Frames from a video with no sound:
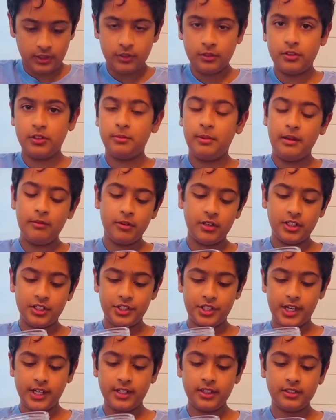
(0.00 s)
You might want to
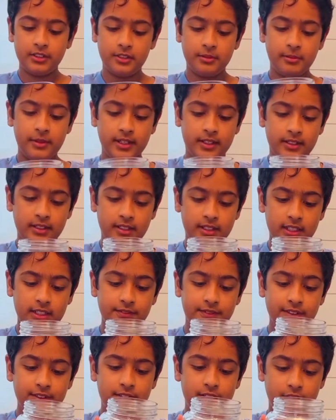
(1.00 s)
shake it to make it
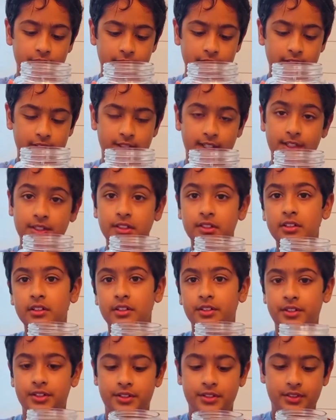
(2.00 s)
even surface like the
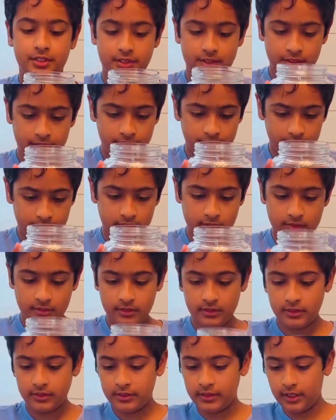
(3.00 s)
earth.
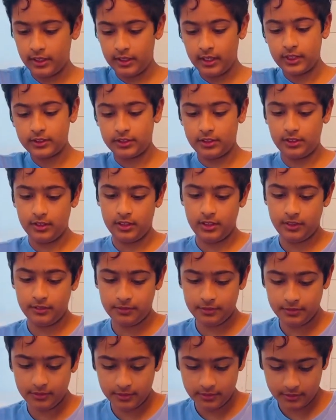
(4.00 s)
There, that's good
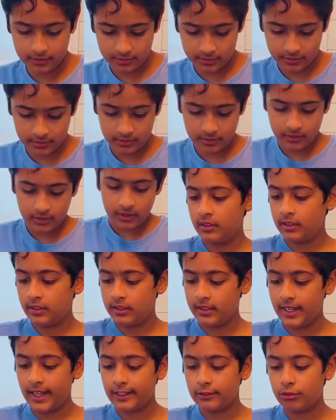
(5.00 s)
enough.
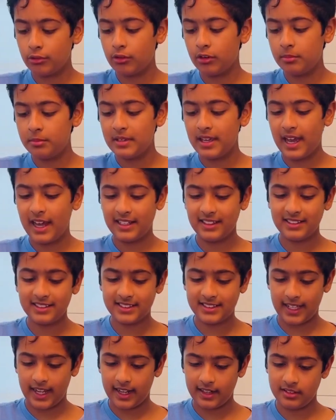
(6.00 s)
Next, we're going to be adding
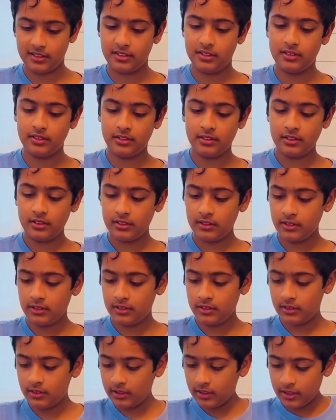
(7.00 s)
sand.
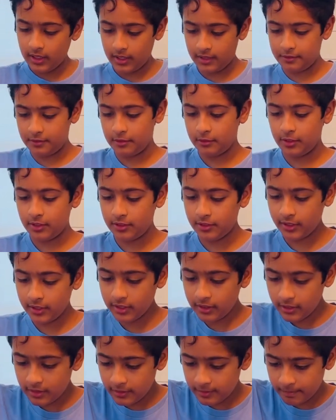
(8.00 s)
And if you're wondering,
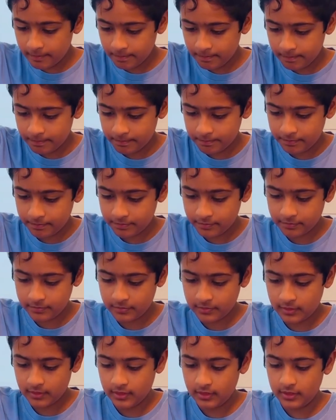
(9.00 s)

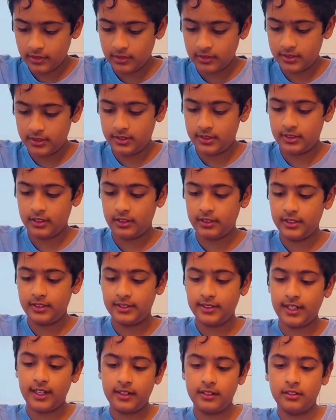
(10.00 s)
this is how the
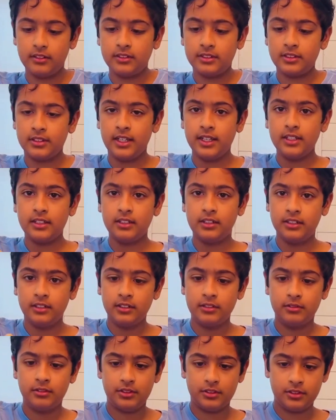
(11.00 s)
sand looks like.
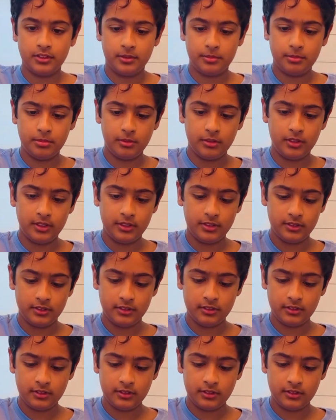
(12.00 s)
I'm just going to pour it in.